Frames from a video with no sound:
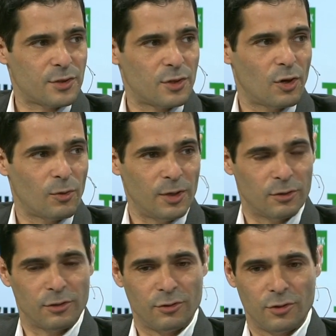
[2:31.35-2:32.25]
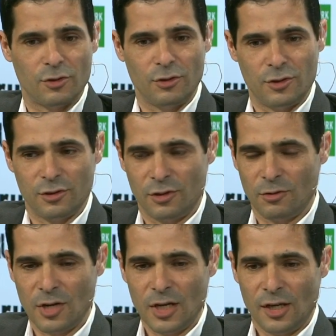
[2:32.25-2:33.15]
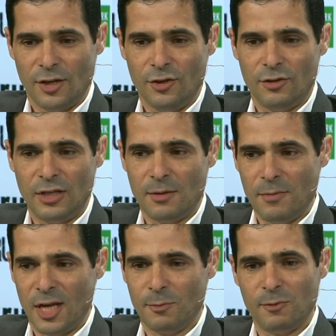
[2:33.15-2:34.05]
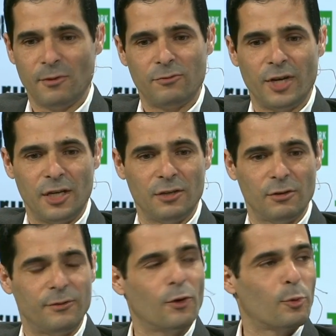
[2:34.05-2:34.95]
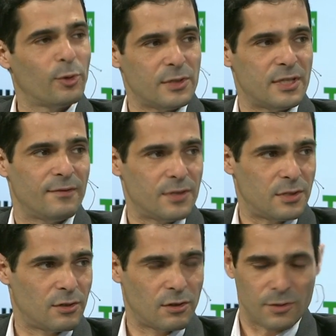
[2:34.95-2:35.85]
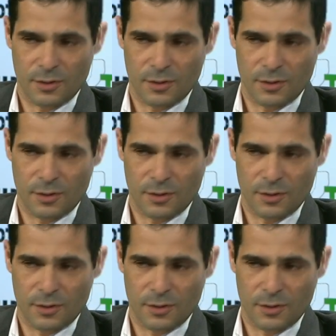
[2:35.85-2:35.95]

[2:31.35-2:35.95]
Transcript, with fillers: So in order to join Juno, you need a minimum of rating of 4.70.